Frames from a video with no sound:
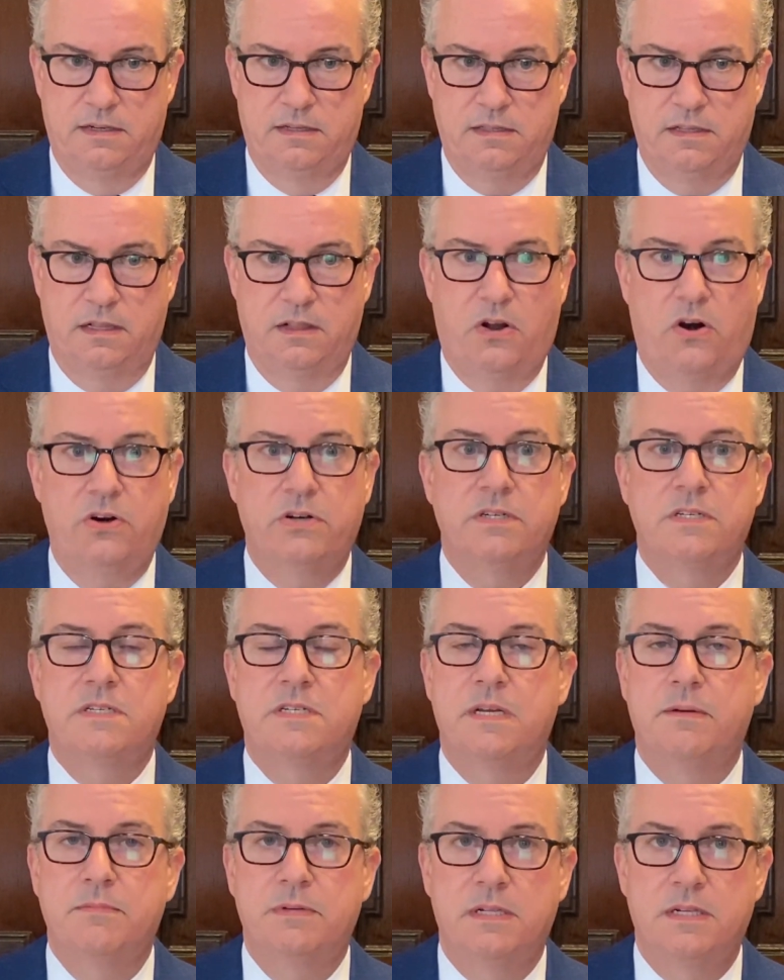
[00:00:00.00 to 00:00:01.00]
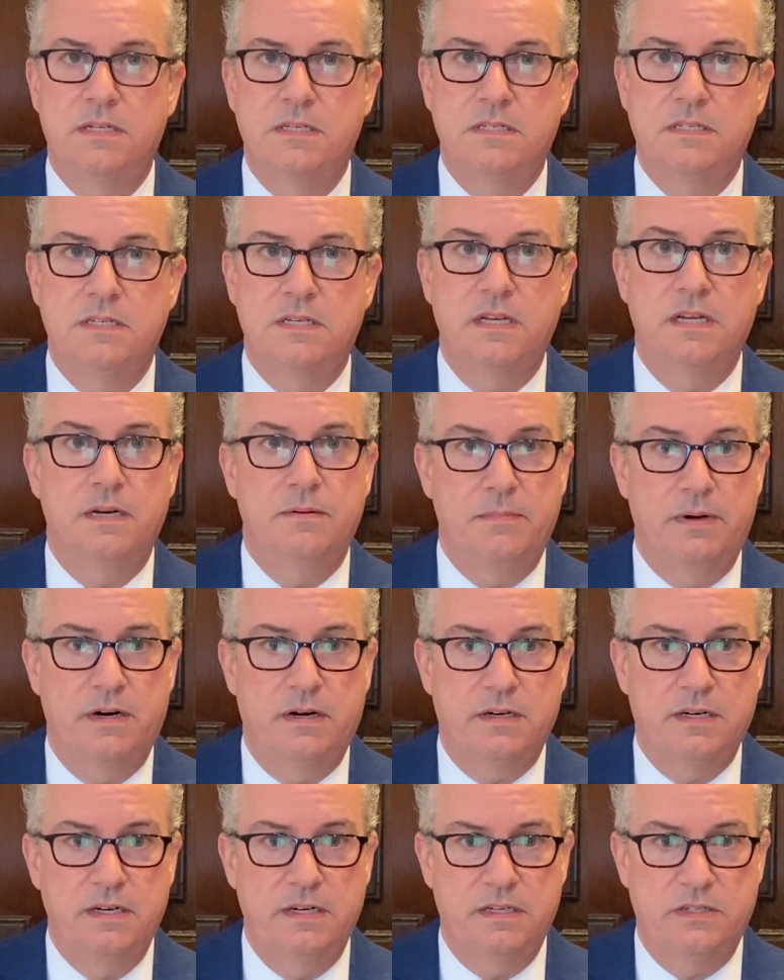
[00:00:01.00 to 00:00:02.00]
the largest stimulus in
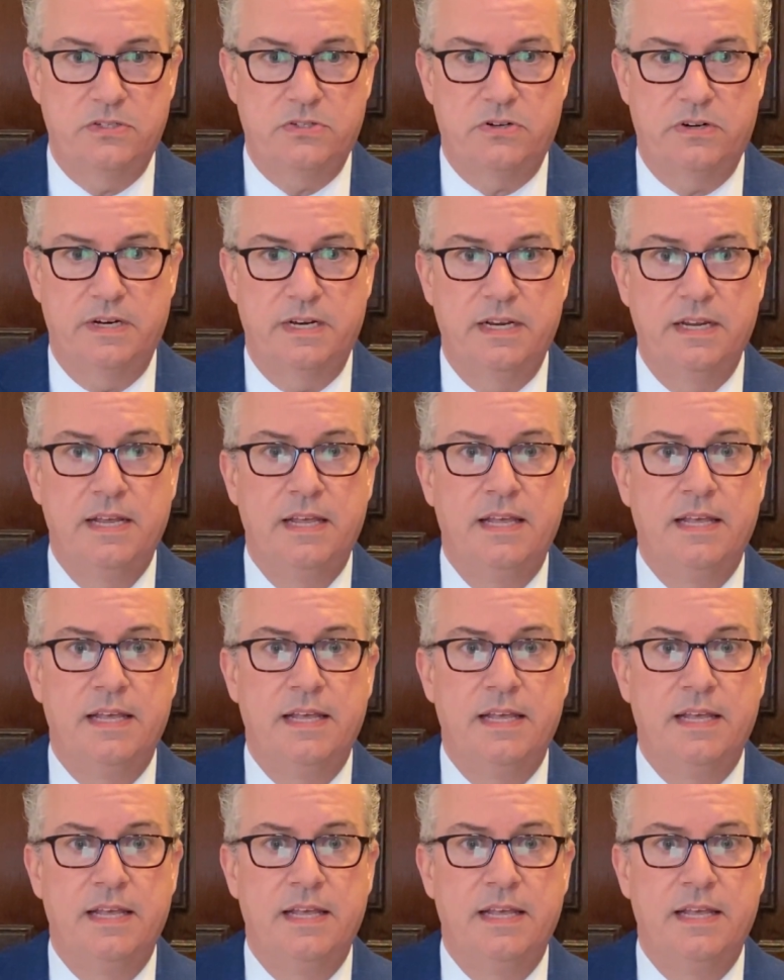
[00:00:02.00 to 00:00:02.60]
American history.